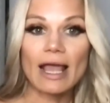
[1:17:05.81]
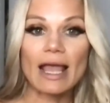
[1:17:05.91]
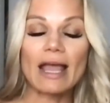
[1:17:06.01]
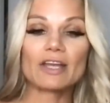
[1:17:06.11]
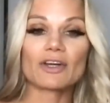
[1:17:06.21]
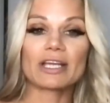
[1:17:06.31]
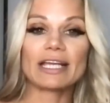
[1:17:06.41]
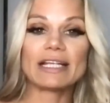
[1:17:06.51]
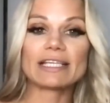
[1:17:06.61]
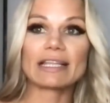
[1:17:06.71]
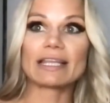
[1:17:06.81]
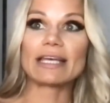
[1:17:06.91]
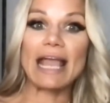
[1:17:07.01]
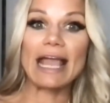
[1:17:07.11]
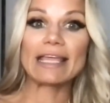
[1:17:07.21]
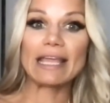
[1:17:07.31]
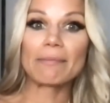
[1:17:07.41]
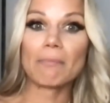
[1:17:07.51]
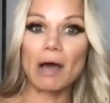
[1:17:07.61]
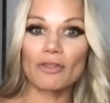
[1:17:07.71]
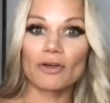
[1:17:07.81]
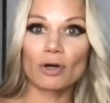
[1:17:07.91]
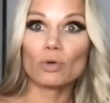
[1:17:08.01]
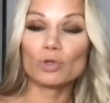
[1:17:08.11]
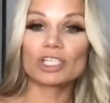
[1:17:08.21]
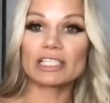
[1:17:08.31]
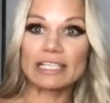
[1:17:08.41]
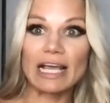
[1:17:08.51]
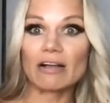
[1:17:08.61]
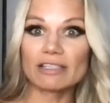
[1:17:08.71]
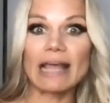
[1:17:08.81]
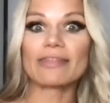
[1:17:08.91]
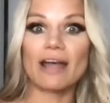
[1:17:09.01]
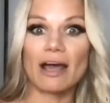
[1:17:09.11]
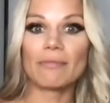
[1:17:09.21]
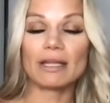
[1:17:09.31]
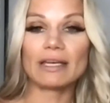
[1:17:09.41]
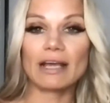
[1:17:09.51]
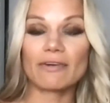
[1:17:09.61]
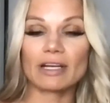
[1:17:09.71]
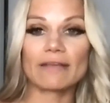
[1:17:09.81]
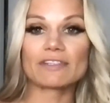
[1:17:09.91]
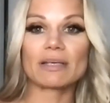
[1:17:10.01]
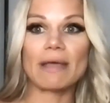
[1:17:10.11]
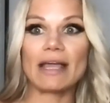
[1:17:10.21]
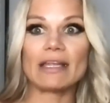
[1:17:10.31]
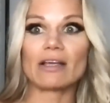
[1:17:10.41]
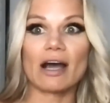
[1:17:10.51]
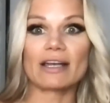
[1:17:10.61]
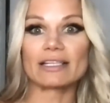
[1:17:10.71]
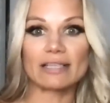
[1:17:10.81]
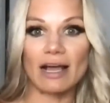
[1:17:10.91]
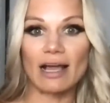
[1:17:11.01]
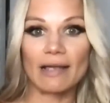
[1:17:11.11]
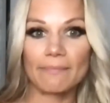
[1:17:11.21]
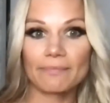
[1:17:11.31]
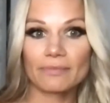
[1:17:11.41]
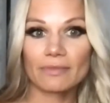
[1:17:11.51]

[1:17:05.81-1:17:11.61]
And your kids get the nagging mother who just yells at them and never gives them any goddess time.